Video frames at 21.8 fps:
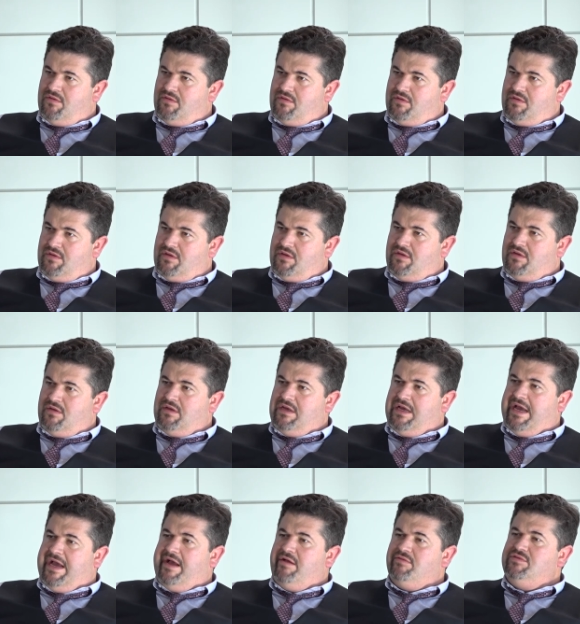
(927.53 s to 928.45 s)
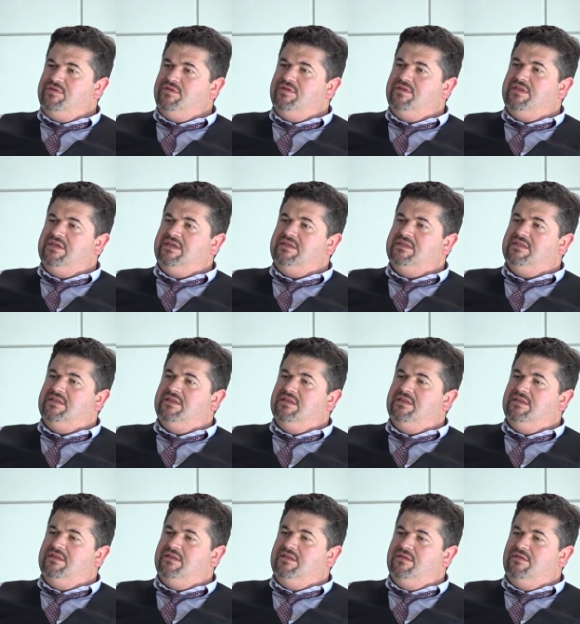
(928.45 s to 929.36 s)
Mm-hmm. How do you think
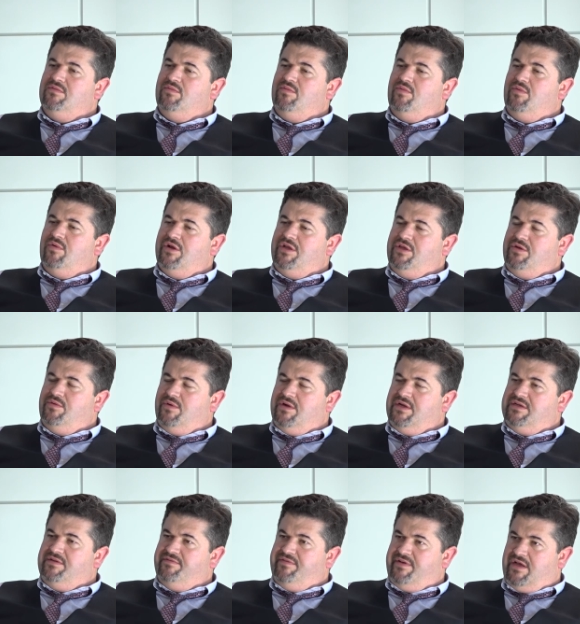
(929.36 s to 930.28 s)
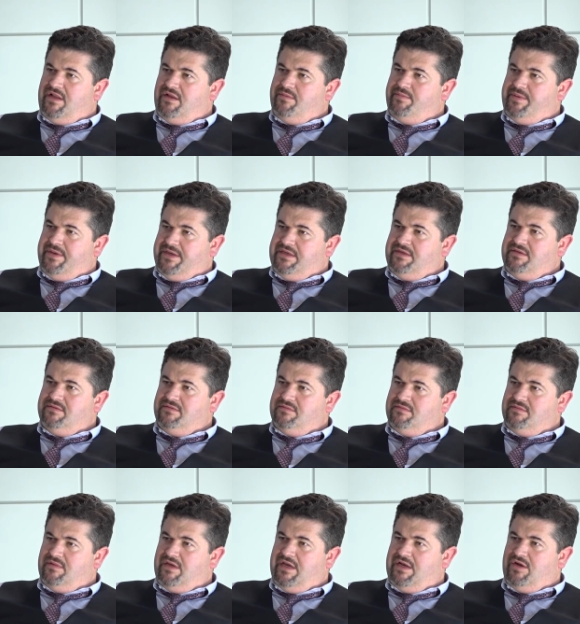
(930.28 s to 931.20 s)
what you are developing
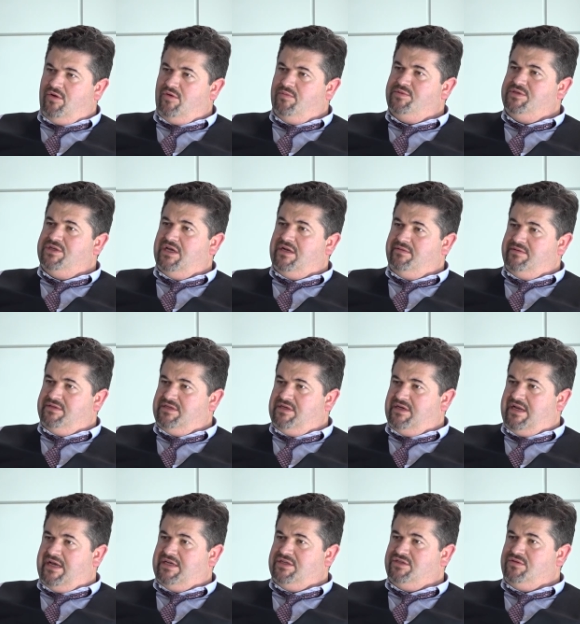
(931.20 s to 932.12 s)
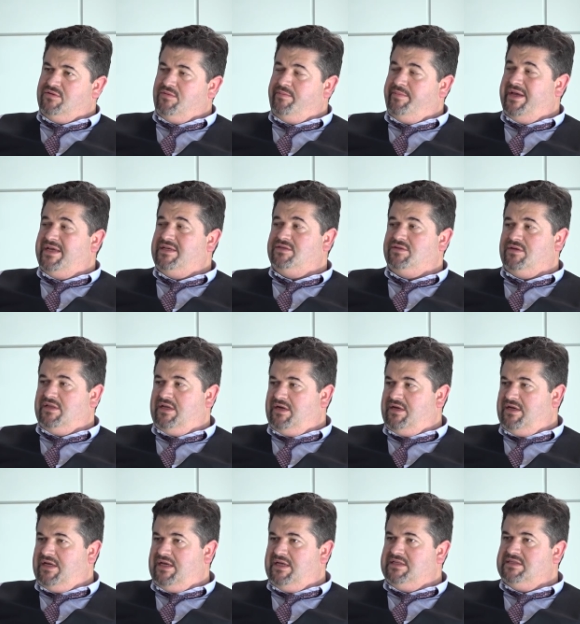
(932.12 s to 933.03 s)
at Hope Channel International based on
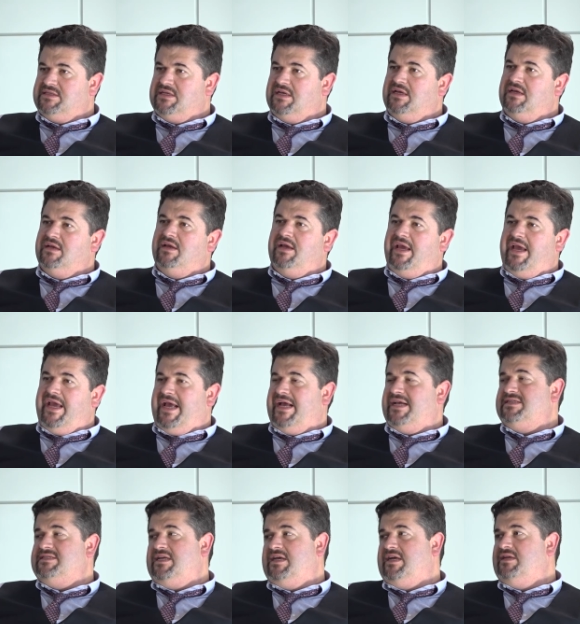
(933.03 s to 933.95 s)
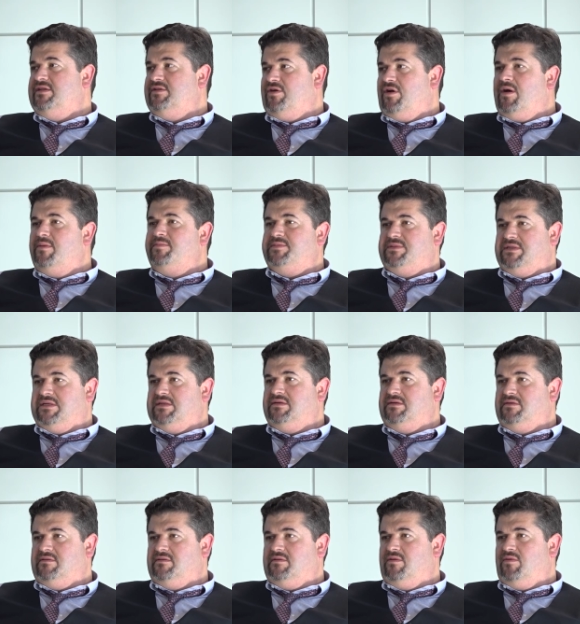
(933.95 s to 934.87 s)
their needs. Mm-hmm. As they adopted,
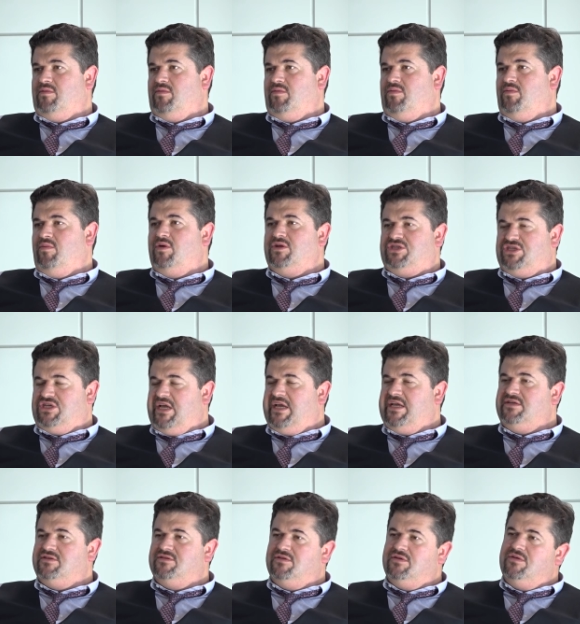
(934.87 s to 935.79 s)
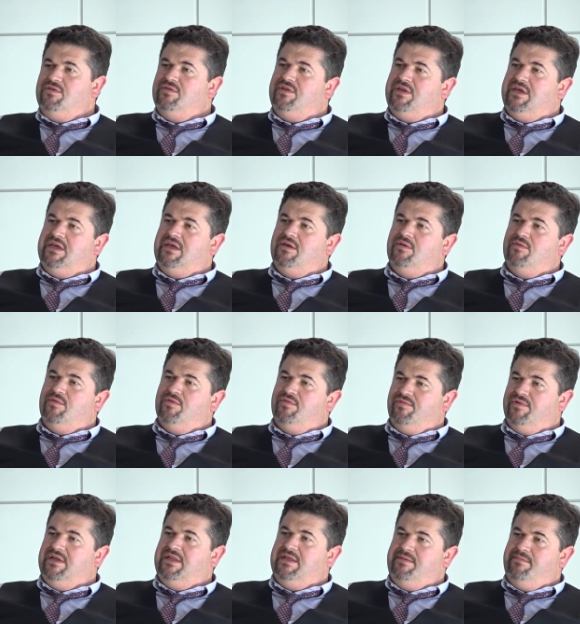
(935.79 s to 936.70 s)
mm-hmm. what change do you think it will
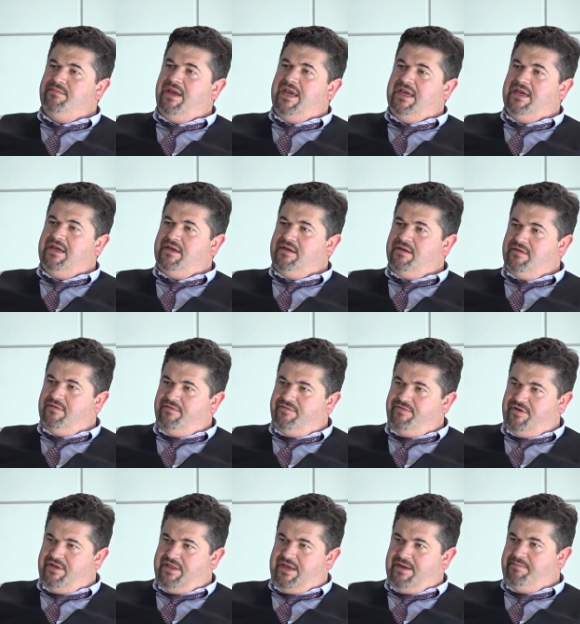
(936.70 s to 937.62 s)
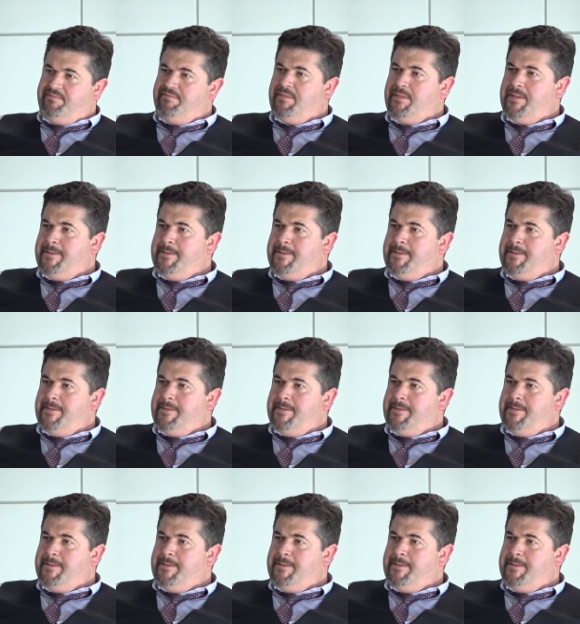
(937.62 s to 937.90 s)
really make for them?